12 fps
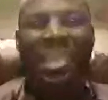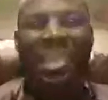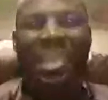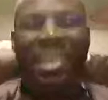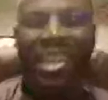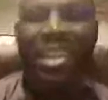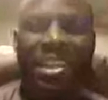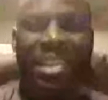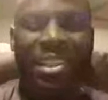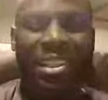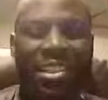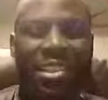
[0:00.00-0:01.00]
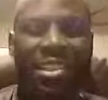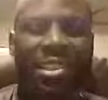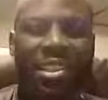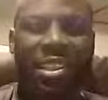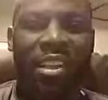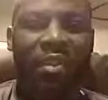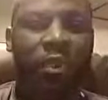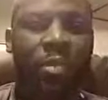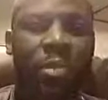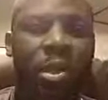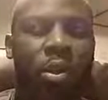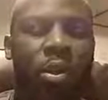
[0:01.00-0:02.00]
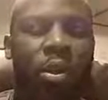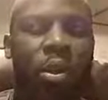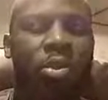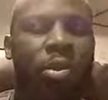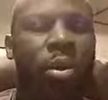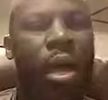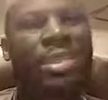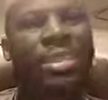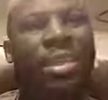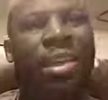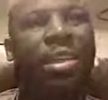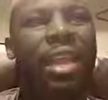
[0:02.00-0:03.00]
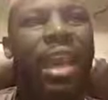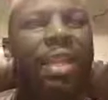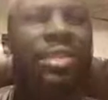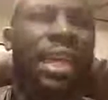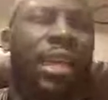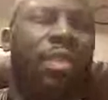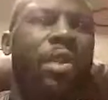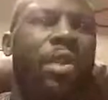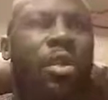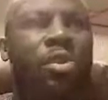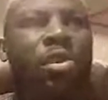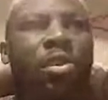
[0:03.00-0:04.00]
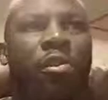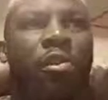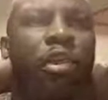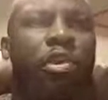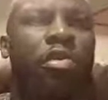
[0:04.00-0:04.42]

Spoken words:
And then from then on, you know, I say that second round, third and